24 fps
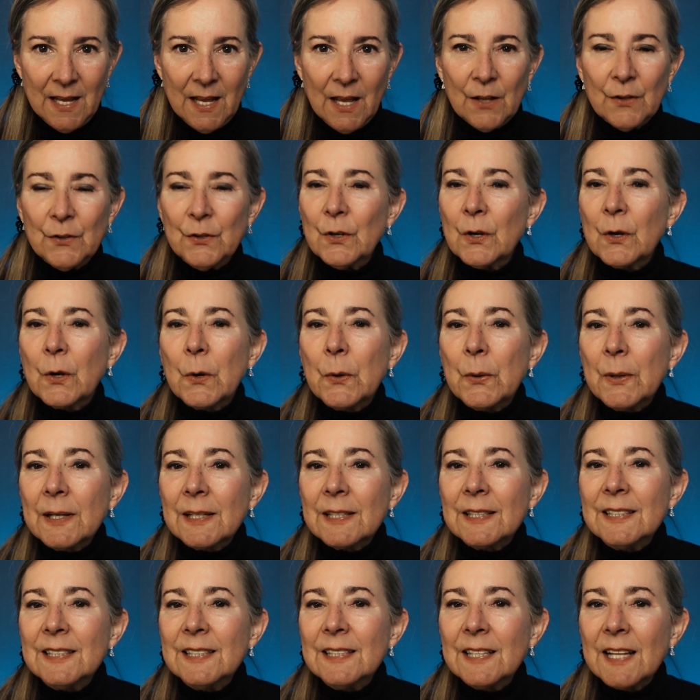and you'll
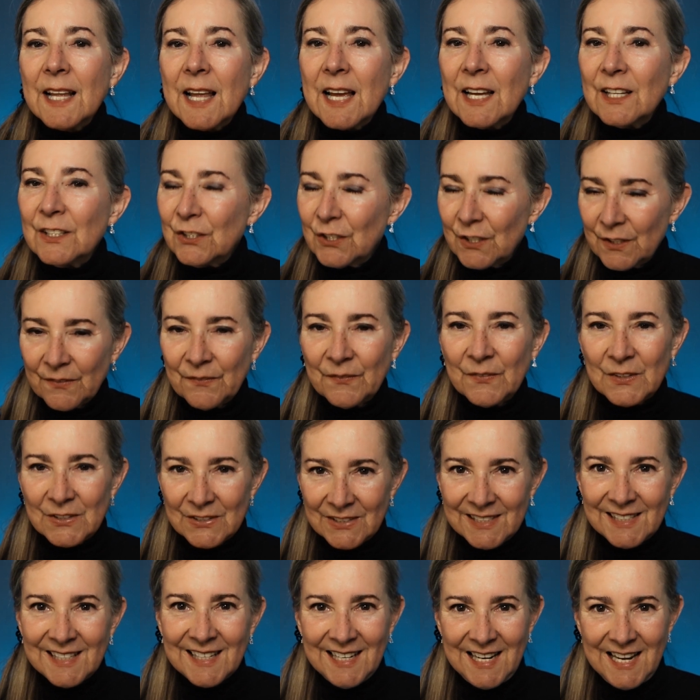quickly land your
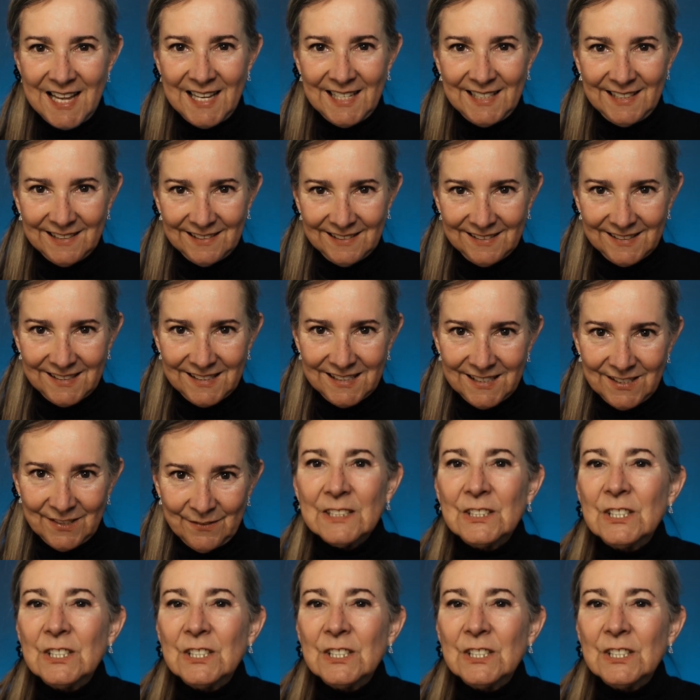first client.